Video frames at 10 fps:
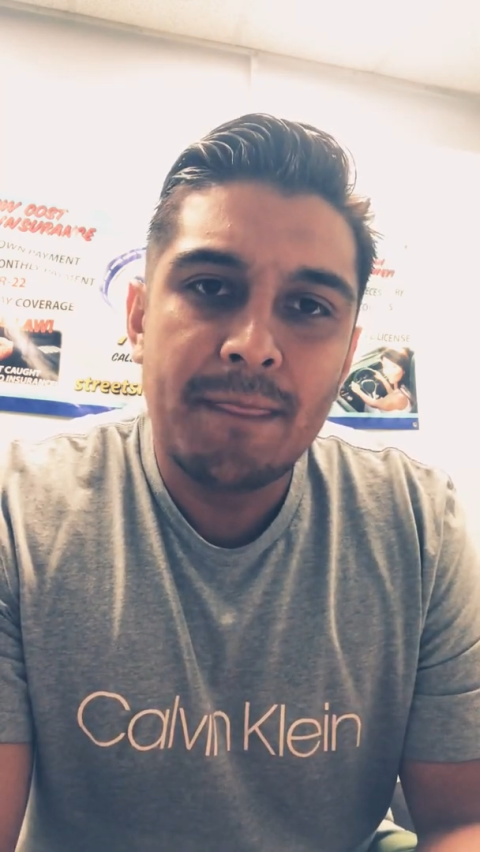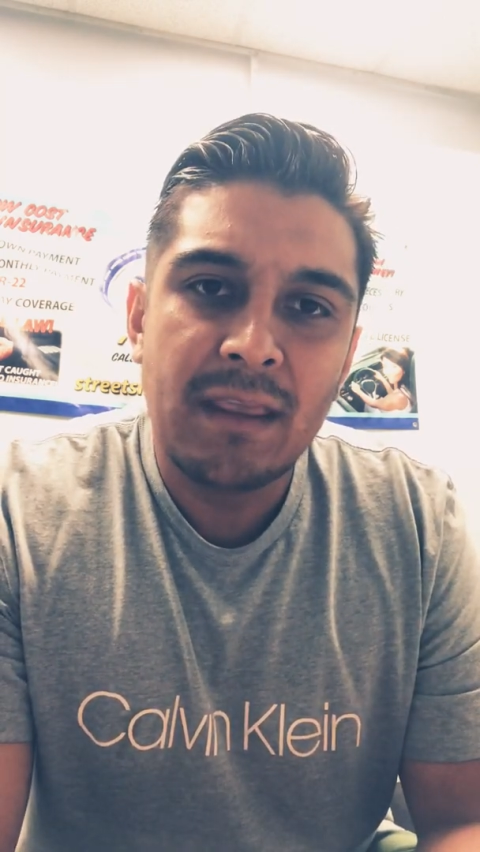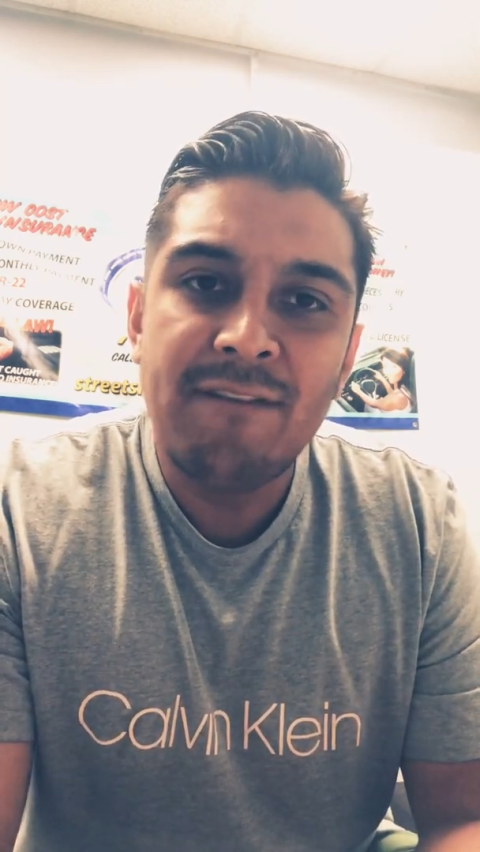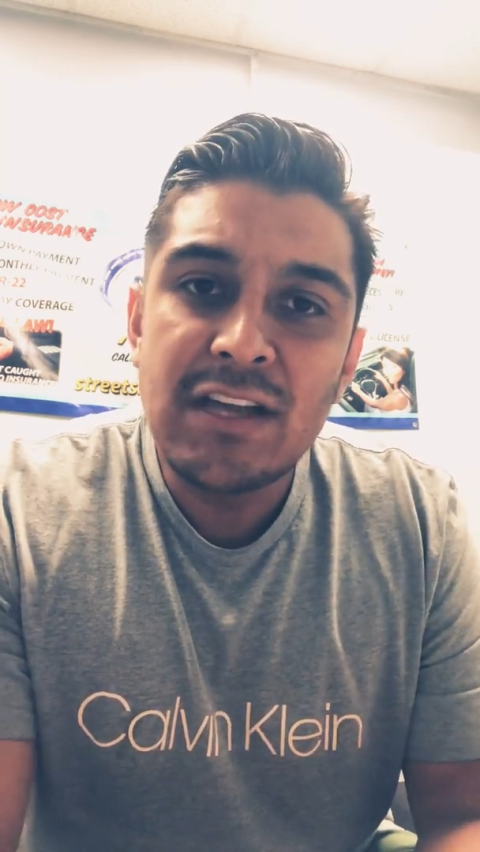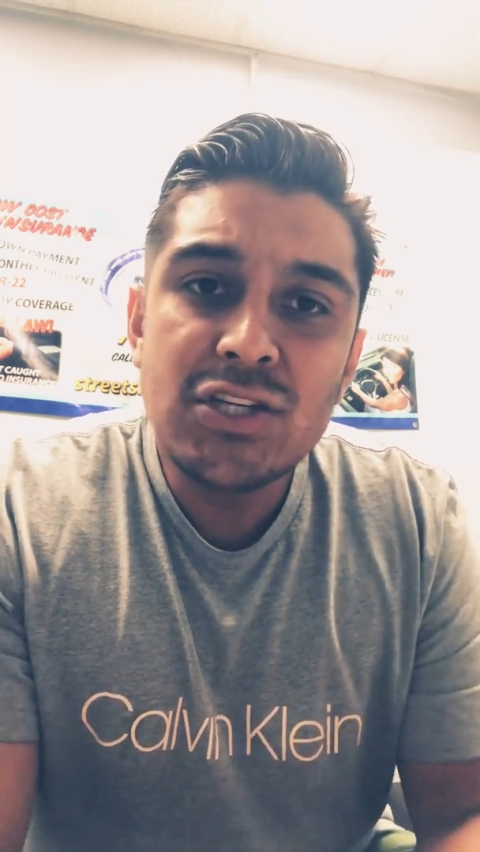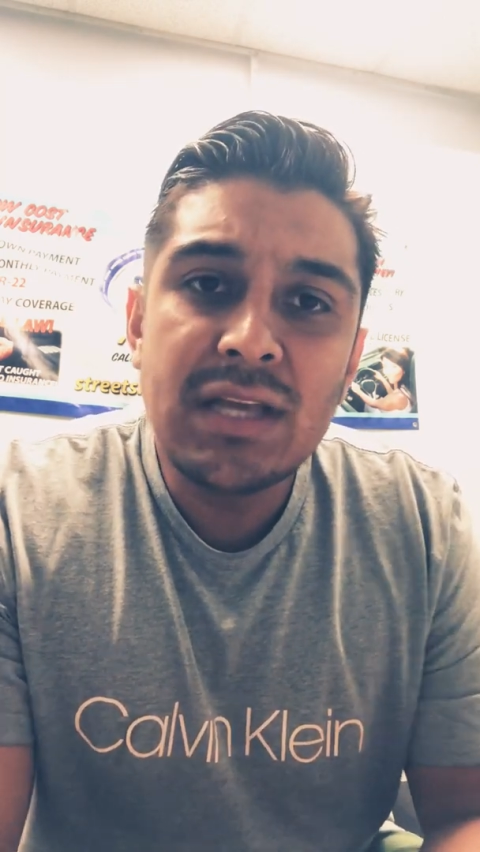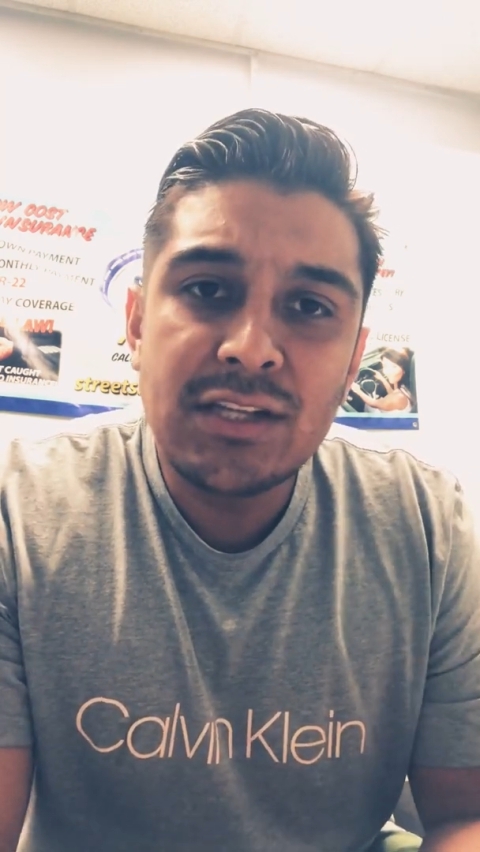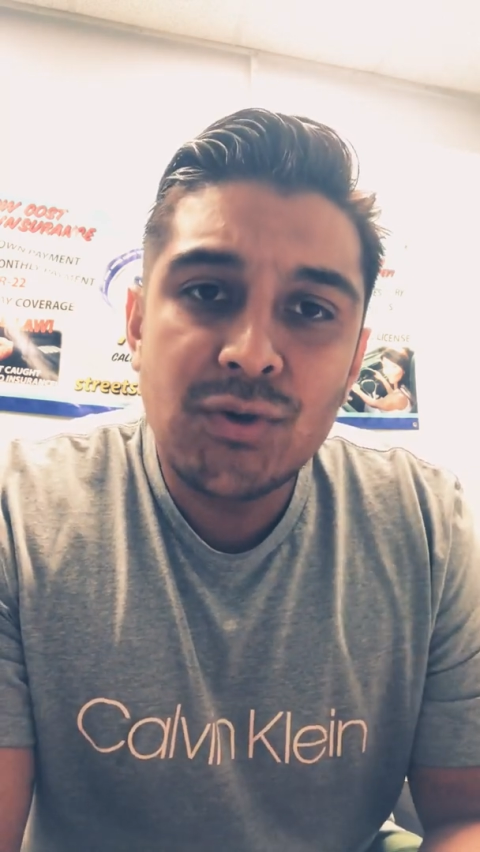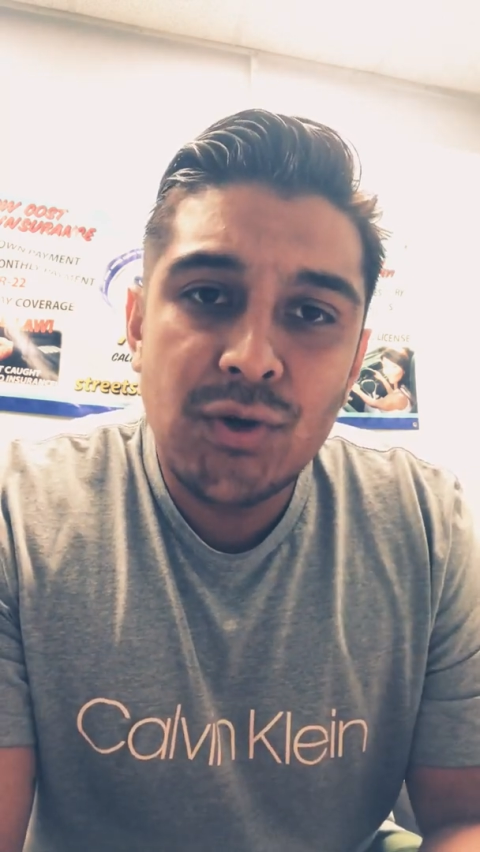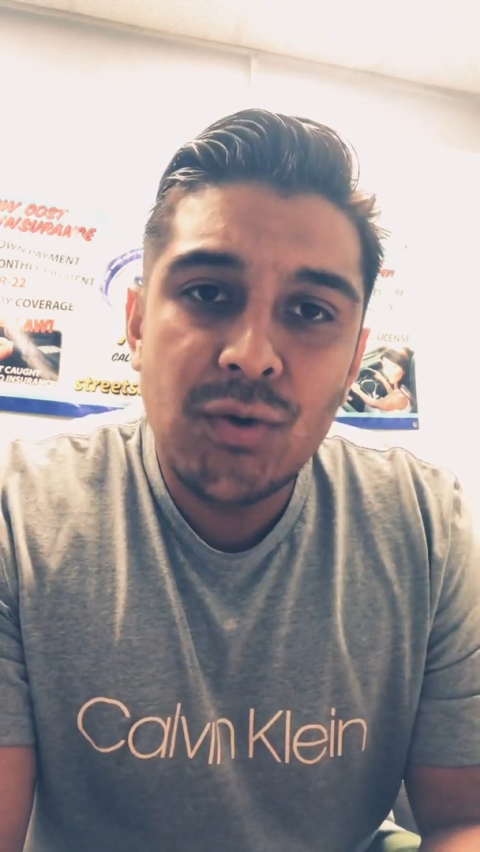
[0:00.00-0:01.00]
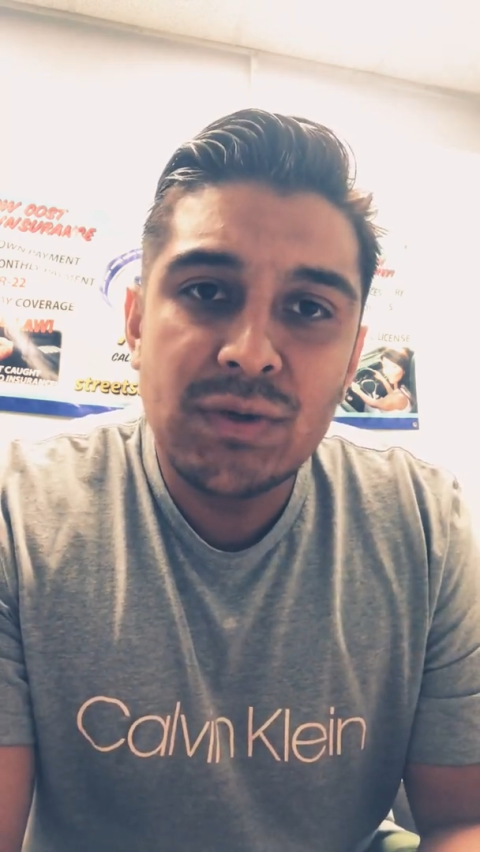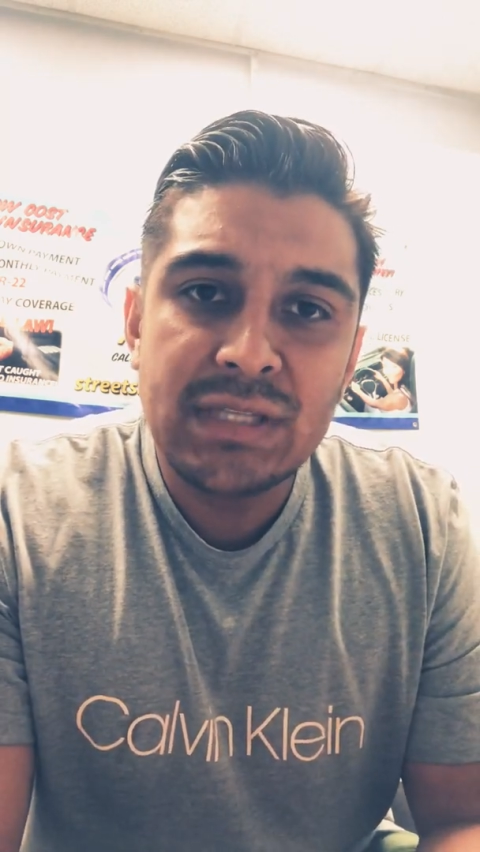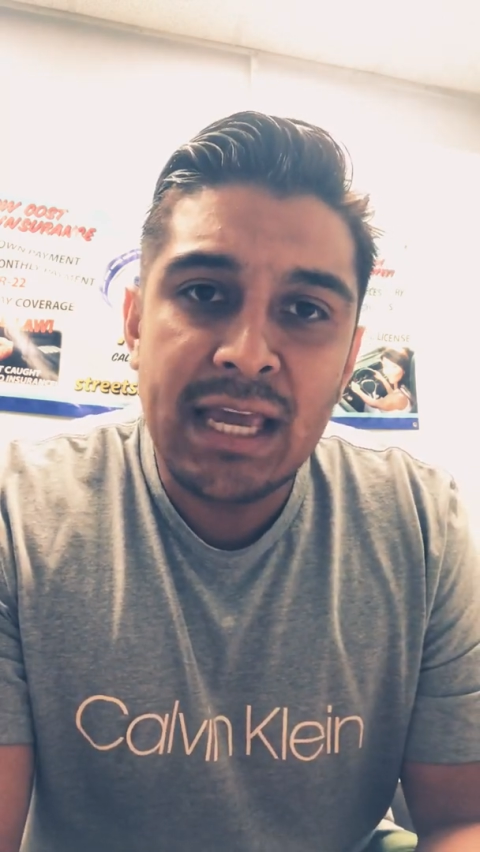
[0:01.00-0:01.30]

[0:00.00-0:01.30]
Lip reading: Eventually, Antonio was